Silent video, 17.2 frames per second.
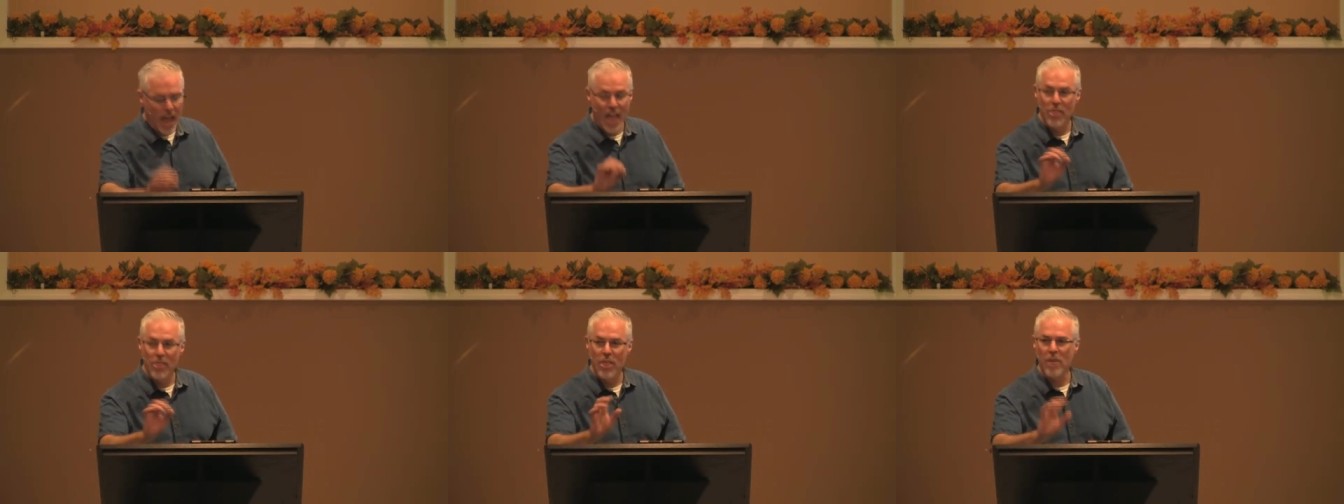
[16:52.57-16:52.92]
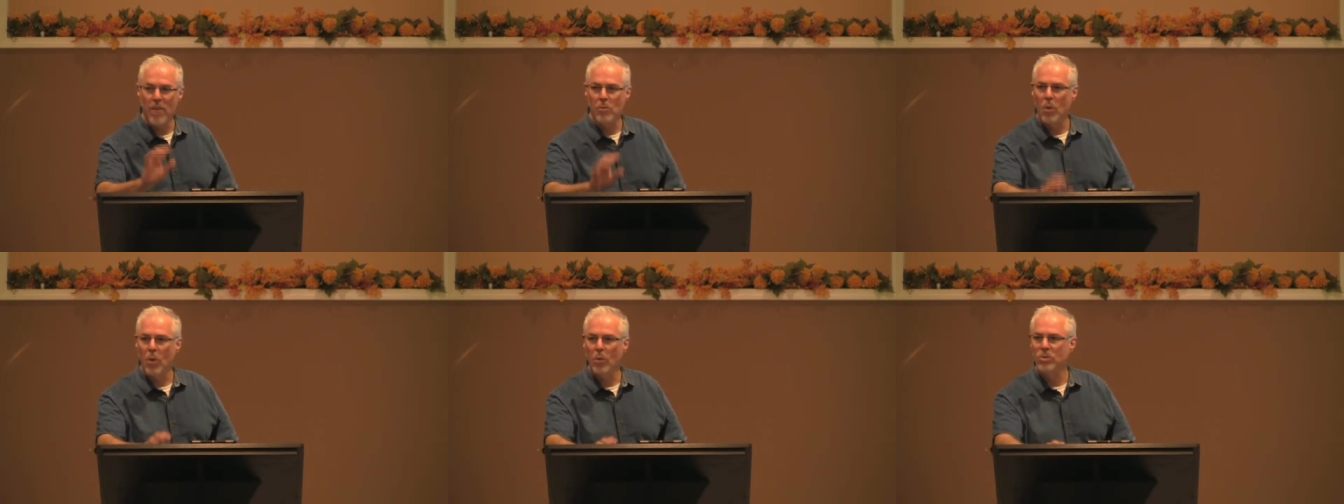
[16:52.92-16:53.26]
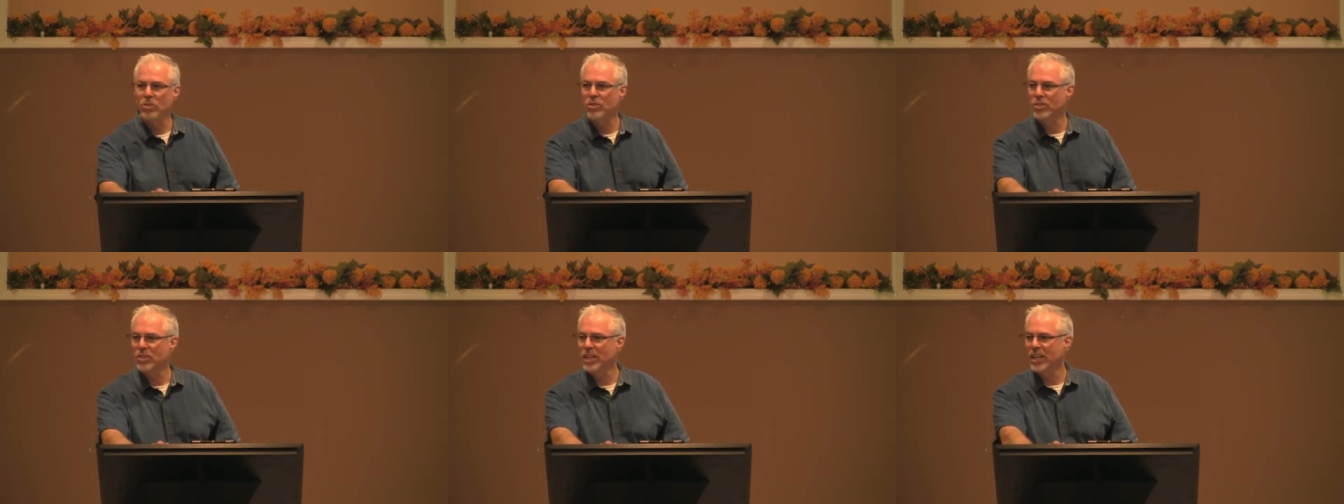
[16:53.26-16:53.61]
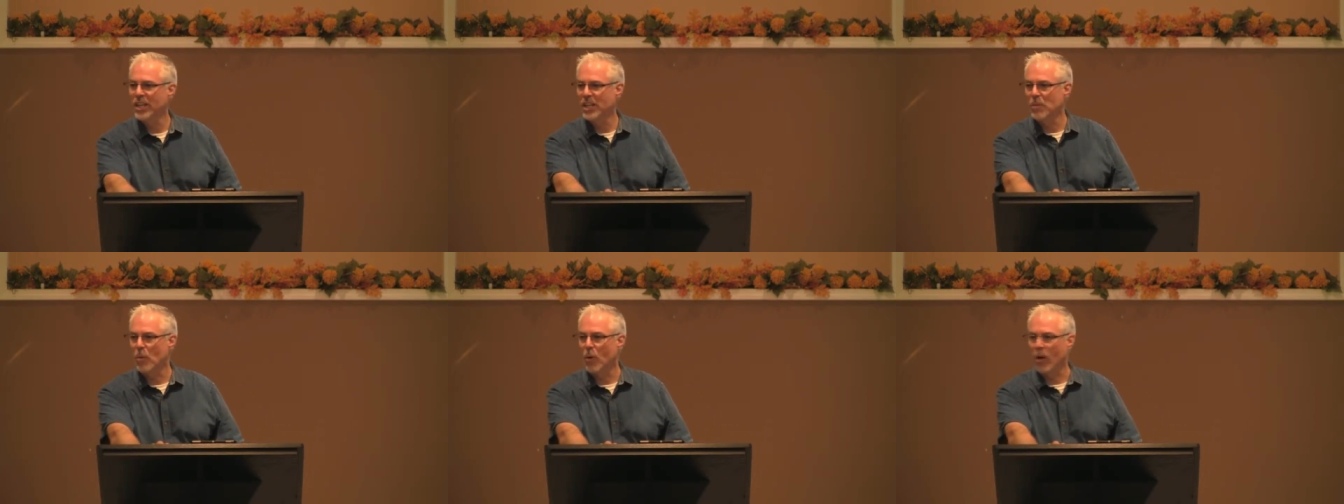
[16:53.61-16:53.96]
and they won't sin
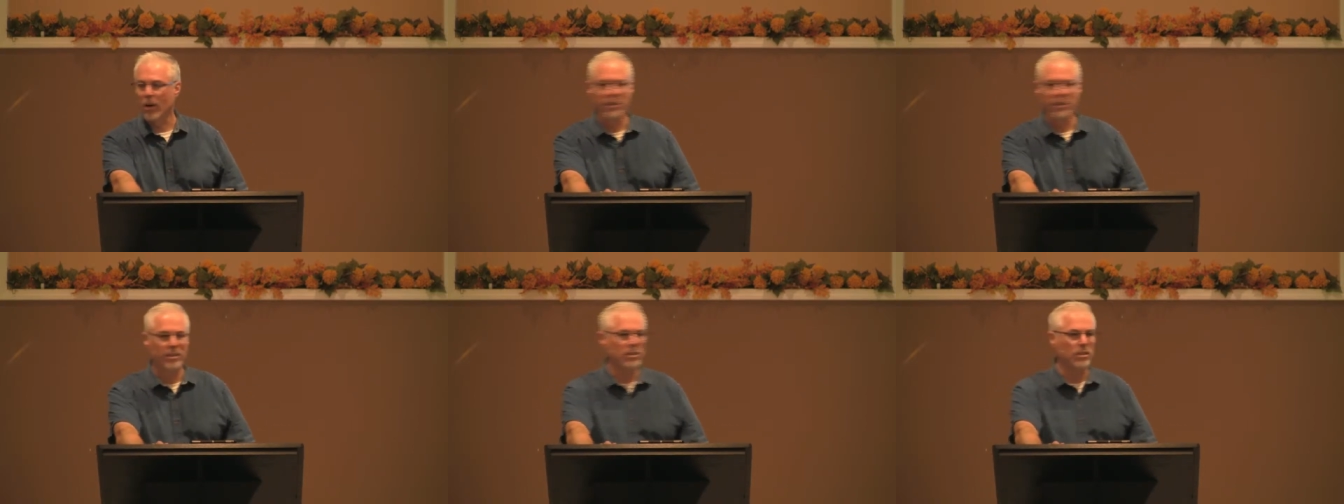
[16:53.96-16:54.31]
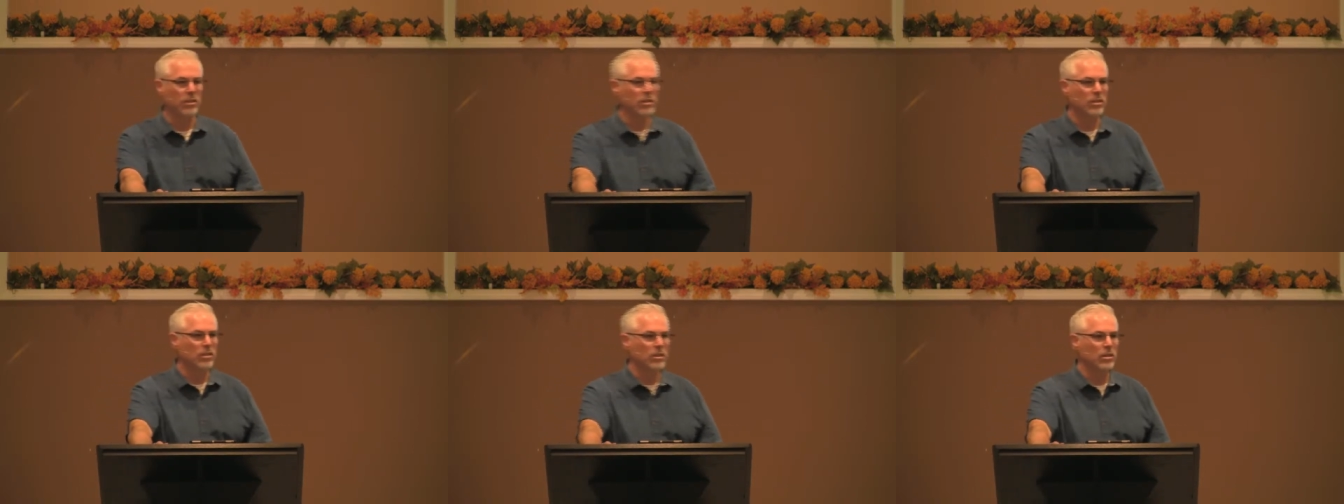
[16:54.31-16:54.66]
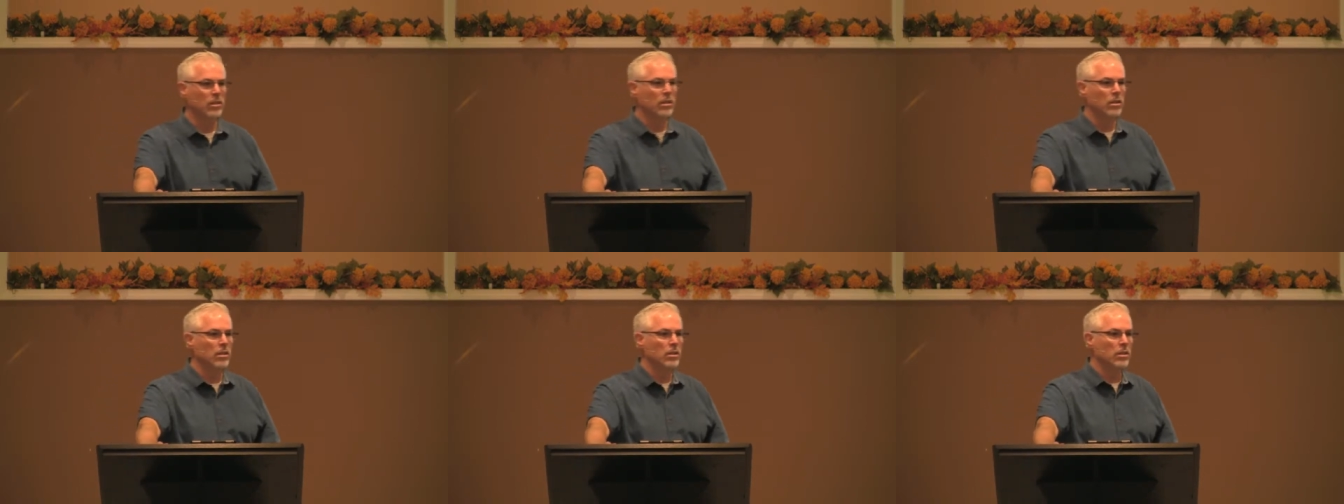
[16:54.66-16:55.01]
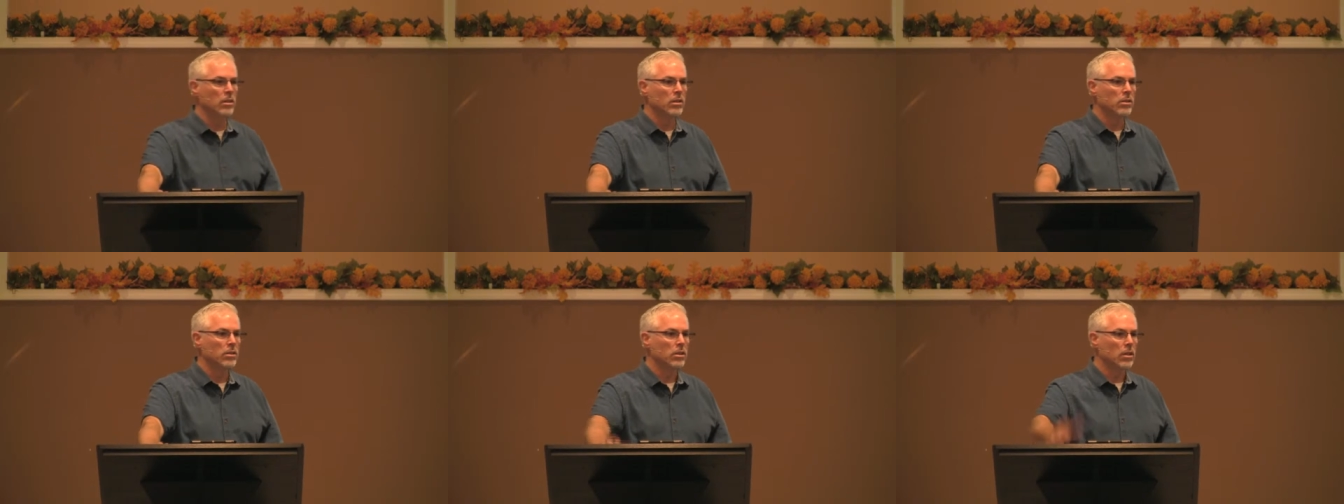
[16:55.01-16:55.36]
anymore?
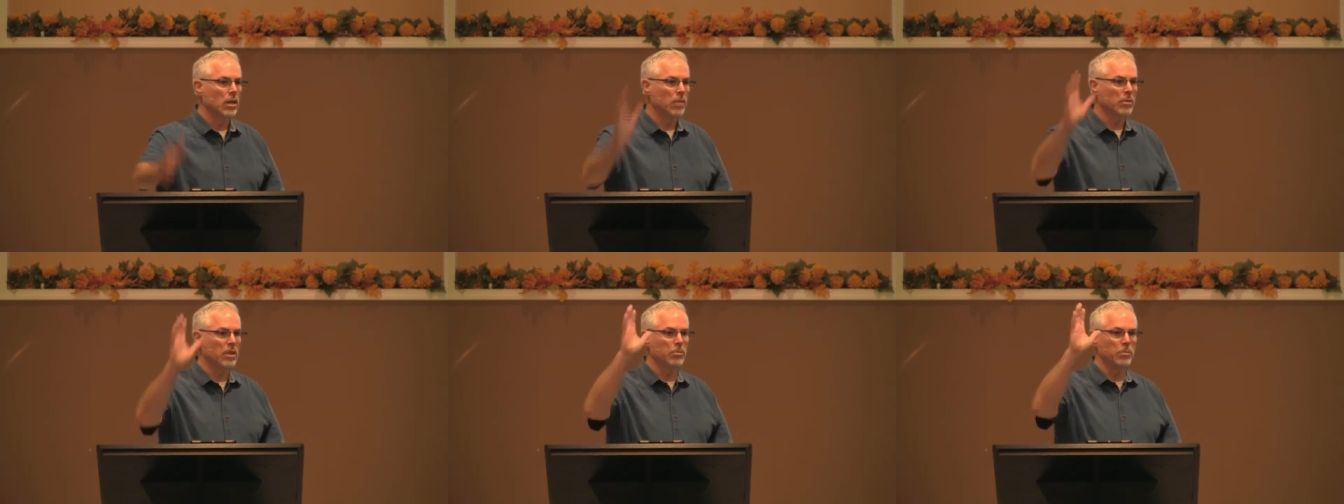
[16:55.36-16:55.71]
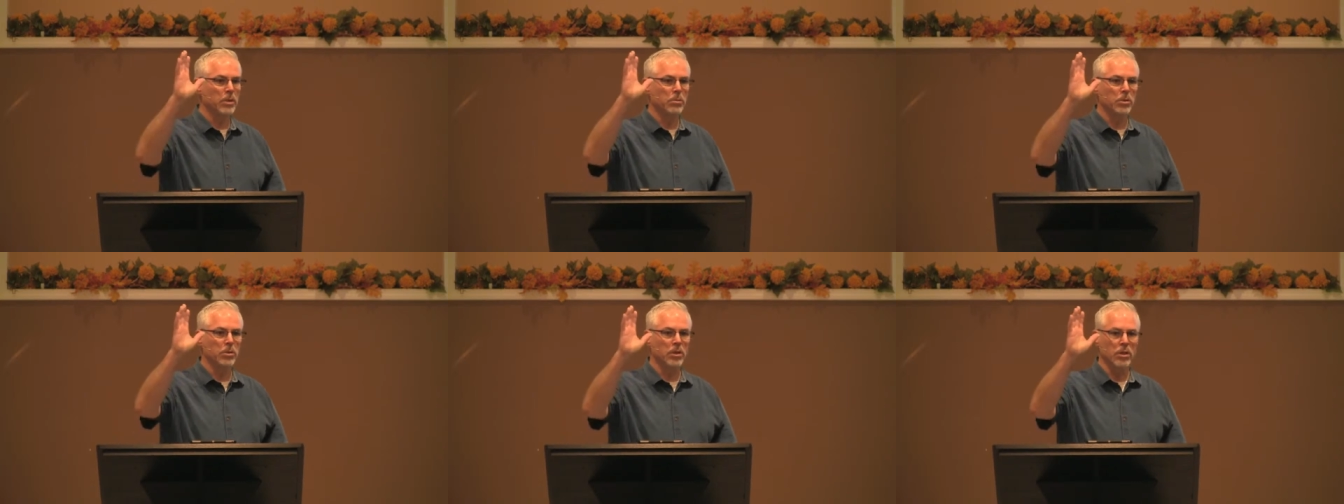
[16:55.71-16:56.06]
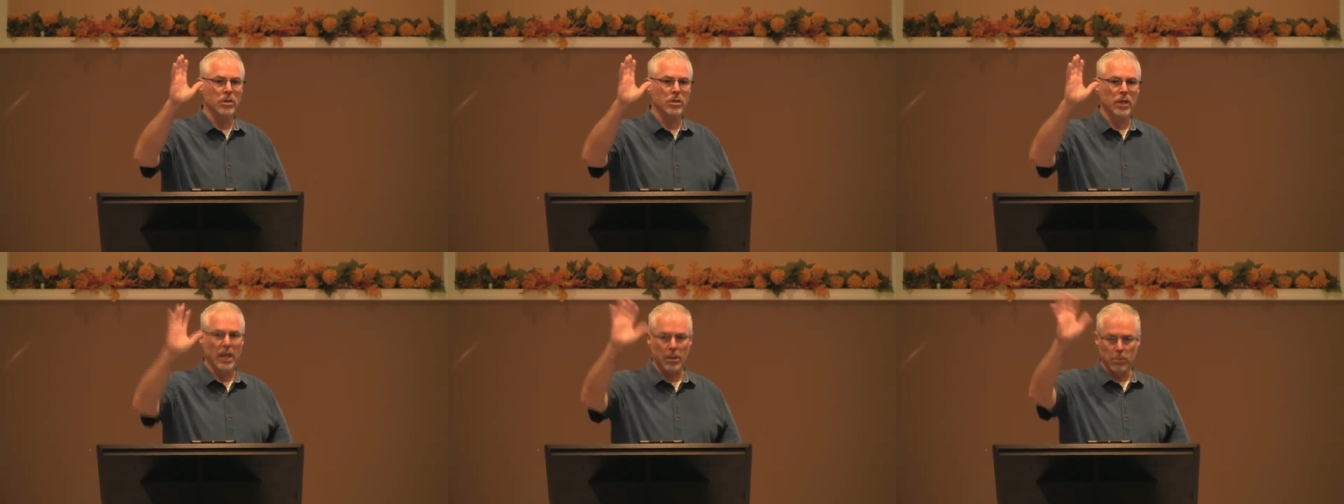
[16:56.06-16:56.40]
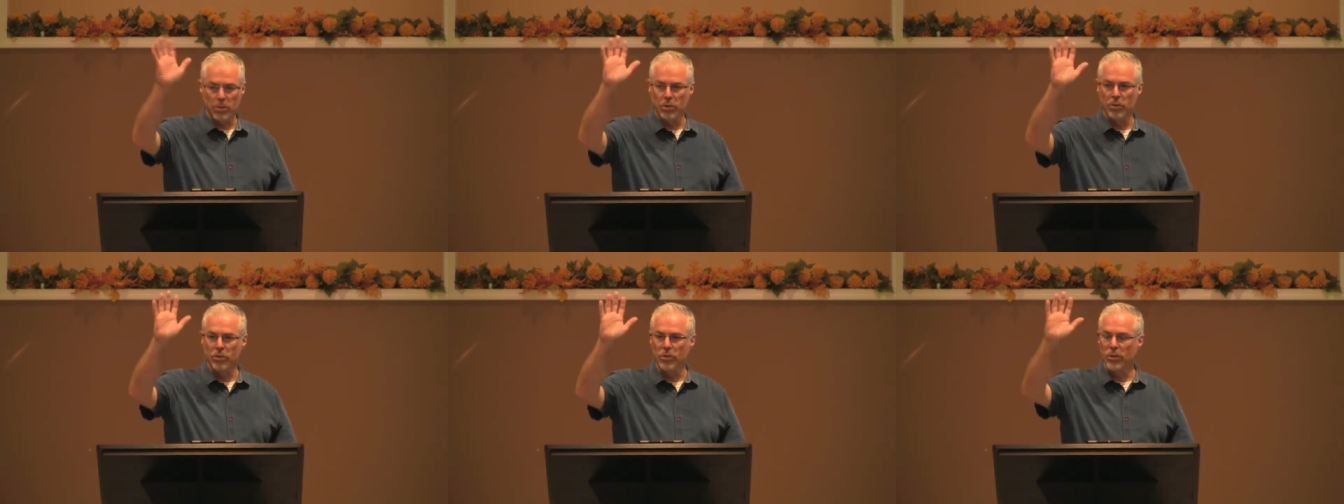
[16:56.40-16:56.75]
How many people are
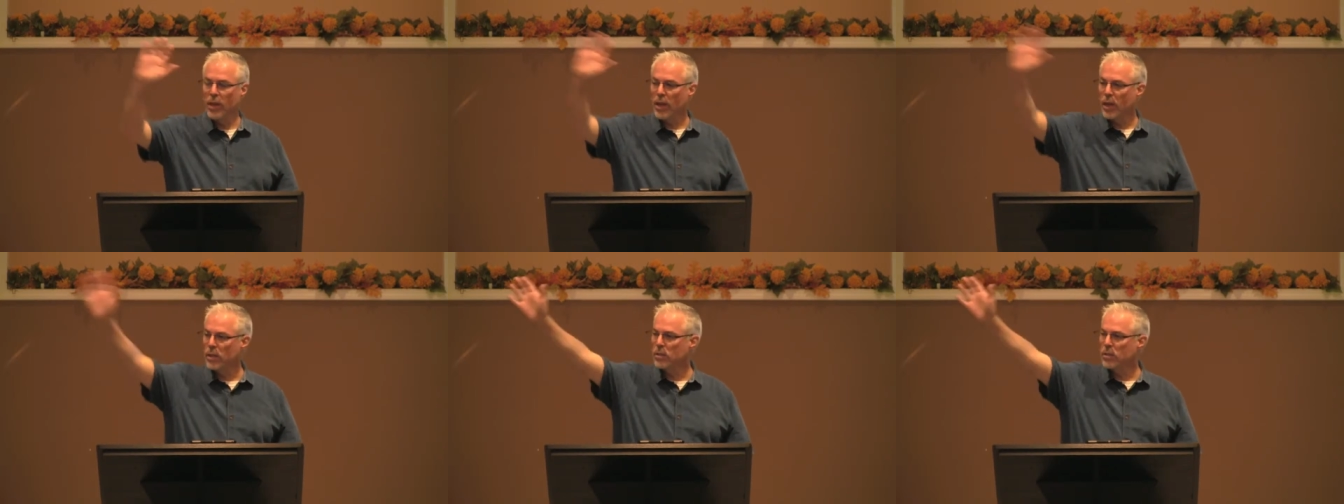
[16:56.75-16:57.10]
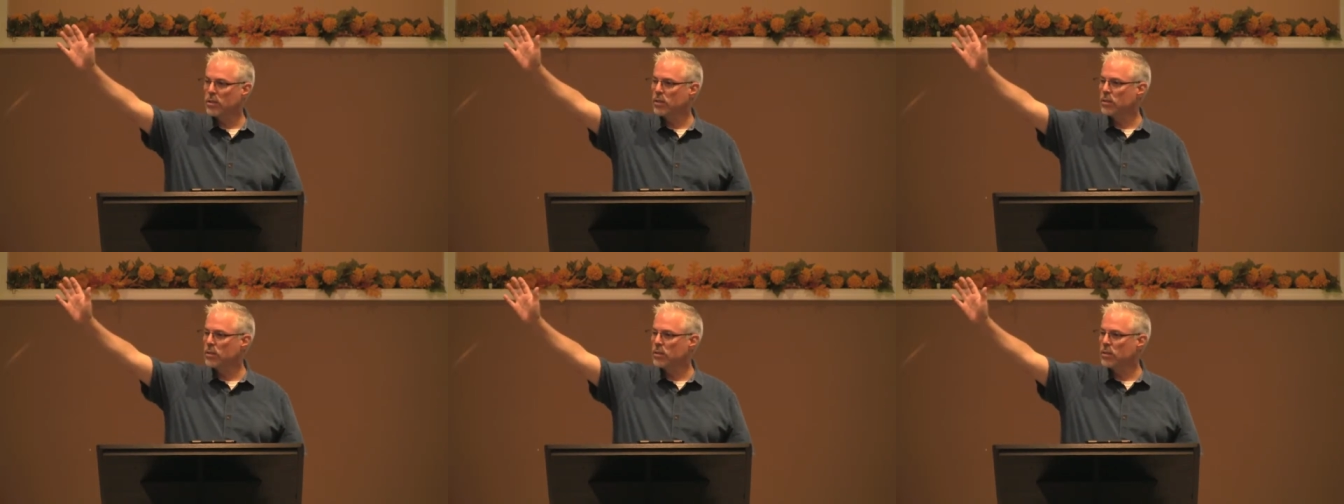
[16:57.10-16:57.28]
able to do that?